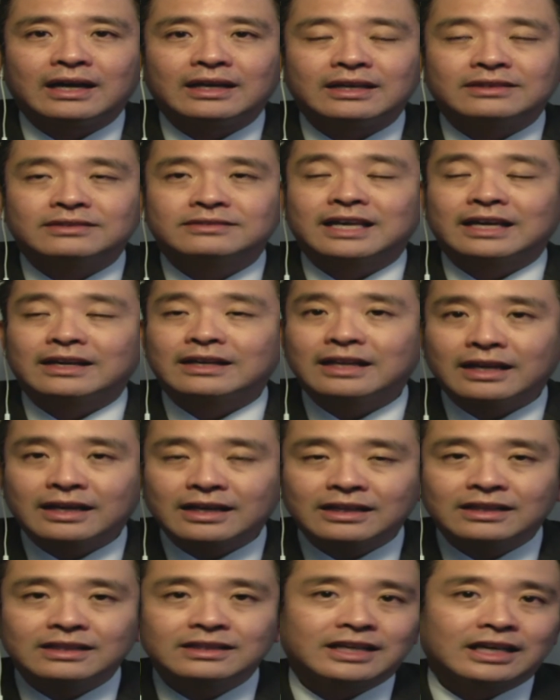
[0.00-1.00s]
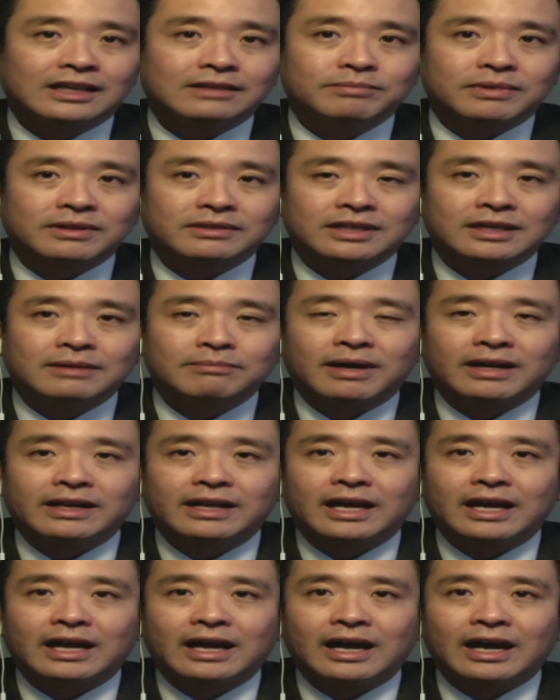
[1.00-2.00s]
it's cyclical, yes, per se,
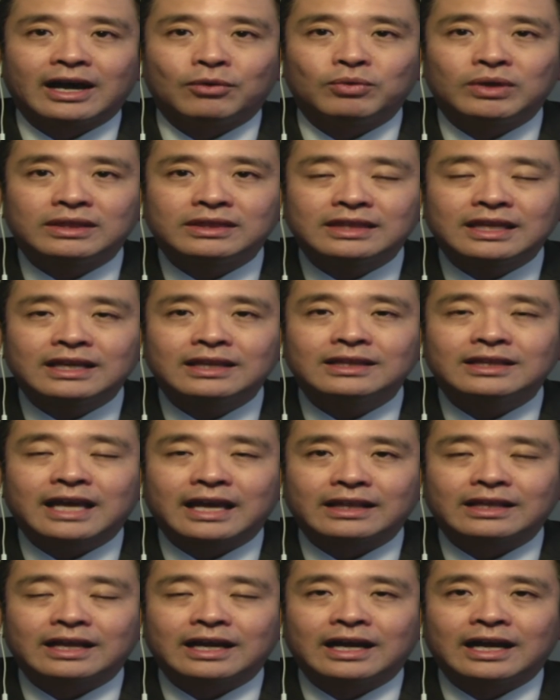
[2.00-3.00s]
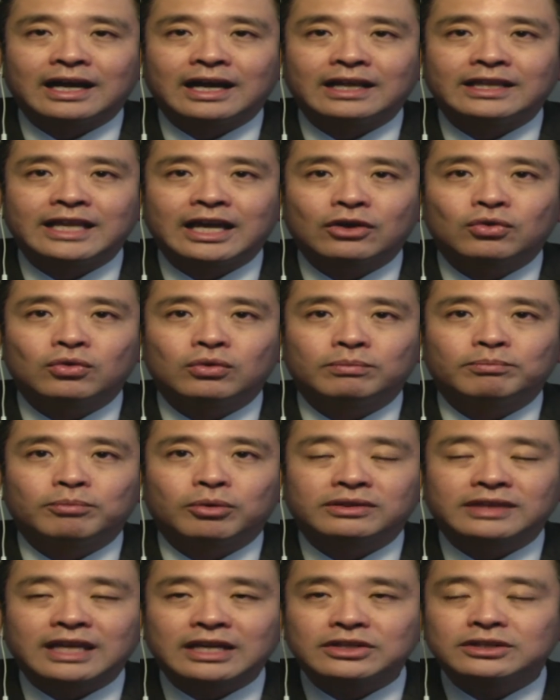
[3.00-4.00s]
but we think that there could
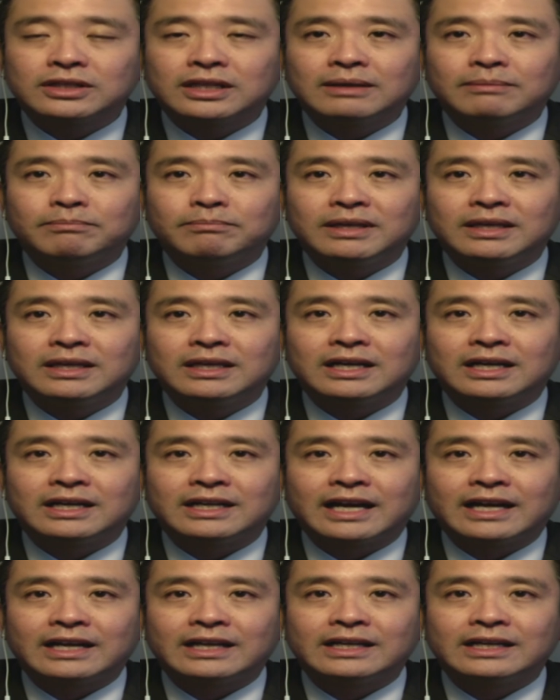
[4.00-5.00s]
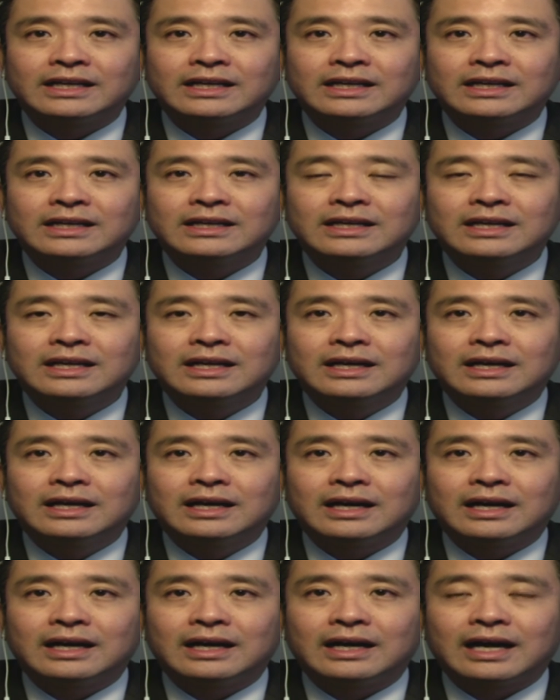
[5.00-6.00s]
potentially be another
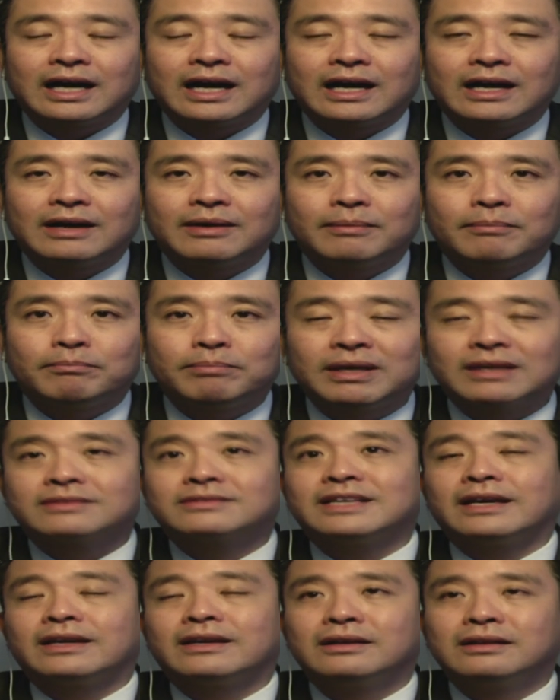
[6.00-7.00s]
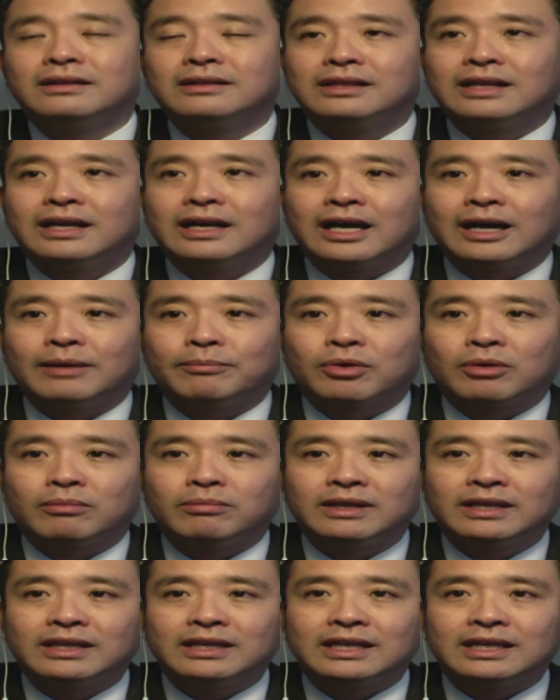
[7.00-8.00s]
peak cycle
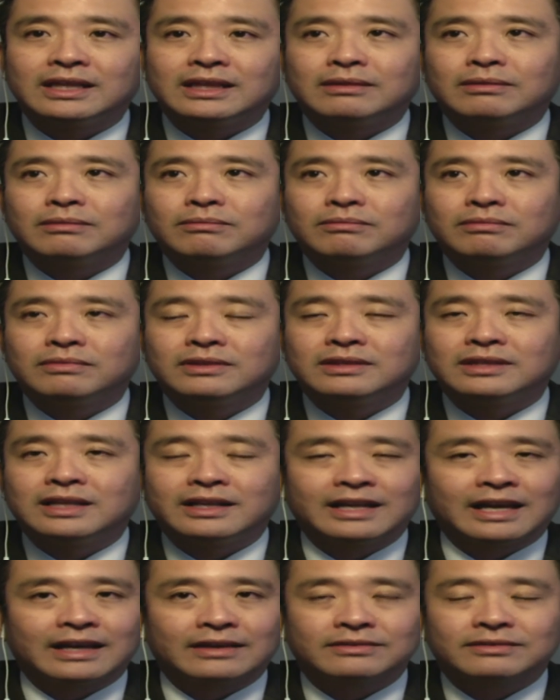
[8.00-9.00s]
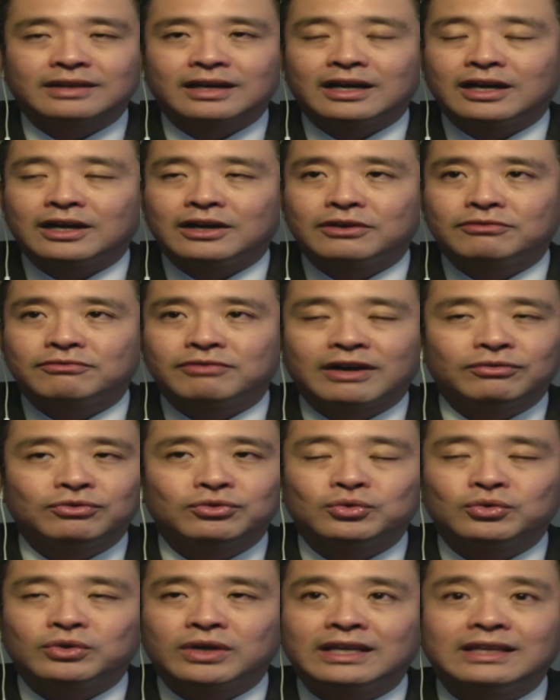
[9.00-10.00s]
probably in the next 5
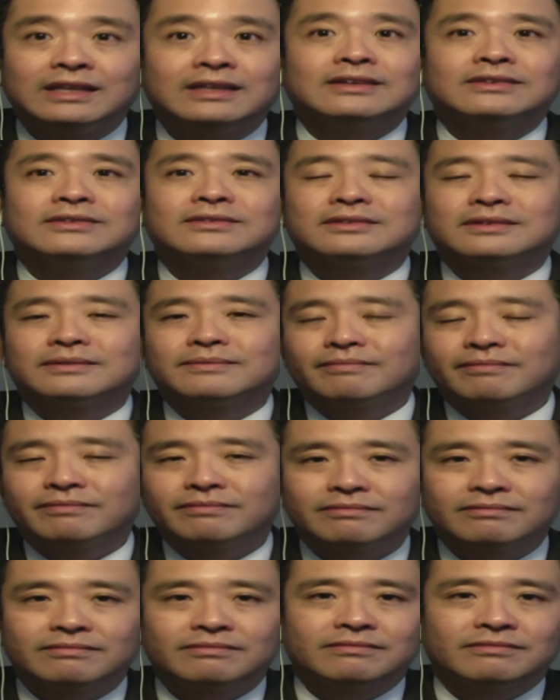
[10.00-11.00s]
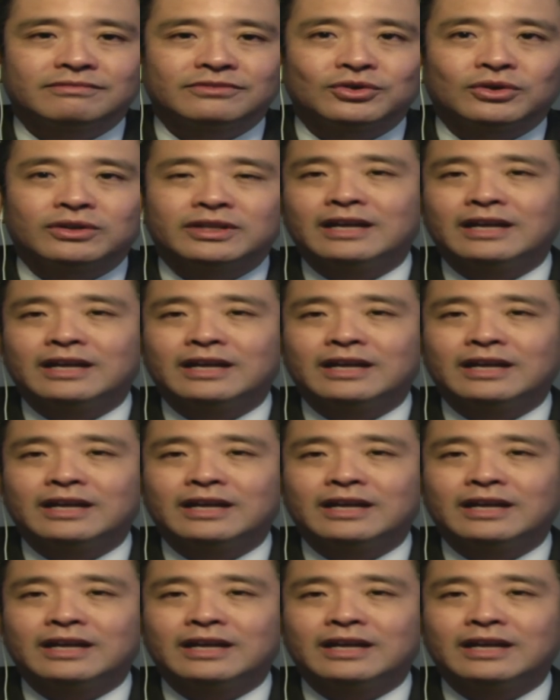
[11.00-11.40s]
to 8 years. So